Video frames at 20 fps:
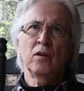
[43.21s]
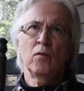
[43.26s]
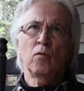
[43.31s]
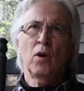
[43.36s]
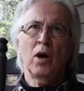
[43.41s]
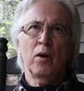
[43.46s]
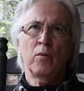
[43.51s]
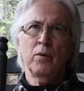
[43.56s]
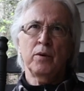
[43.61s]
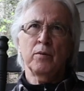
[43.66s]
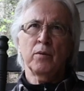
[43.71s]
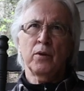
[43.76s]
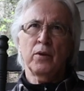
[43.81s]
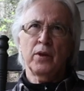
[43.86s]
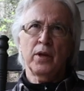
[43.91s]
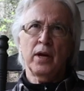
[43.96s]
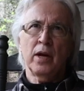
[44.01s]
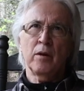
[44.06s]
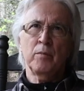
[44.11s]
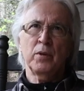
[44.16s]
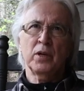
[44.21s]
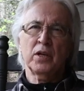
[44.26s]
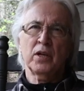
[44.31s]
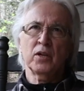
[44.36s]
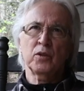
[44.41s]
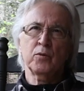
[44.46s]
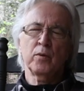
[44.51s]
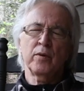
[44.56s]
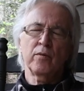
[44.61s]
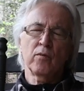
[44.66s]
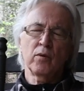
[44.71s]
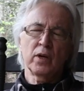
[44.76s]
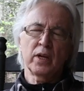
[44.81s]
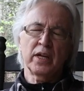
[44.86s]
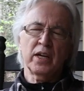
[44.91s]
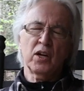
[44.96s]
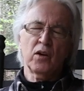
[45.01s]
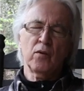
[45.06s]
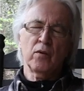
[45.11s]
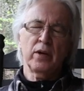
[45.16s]
while we were there, because we
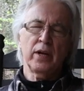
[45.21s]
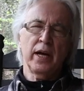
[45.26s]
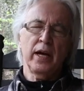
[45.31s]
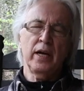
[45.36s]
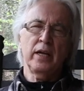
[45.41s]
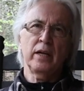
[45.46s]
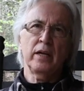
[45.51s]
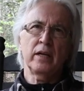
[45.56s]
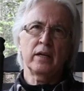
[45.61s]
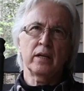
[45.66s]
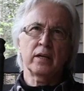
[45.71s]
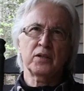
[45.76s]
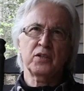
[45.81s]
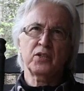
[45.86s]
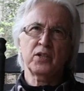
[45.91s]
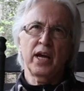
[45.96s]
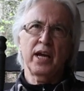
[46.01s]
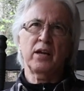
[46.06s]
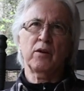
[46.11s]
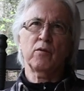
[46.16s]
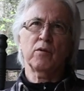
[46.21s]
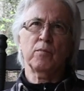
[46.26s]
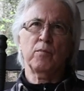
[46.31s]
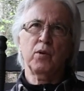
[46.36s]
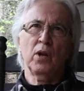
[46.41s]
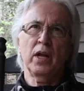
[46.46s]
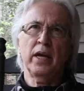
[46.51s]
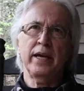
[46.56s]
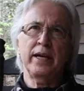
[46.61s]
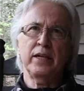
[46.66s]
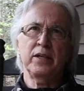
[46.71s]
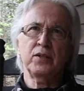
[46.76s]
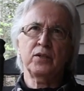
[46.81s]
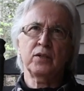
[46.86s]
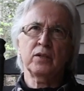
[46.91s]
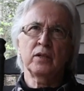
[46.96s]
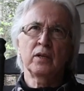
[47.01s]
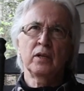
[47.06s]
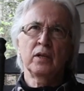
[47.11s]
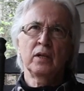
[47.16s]
really created a sacred
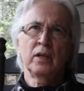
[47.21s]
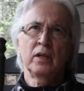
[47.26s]
place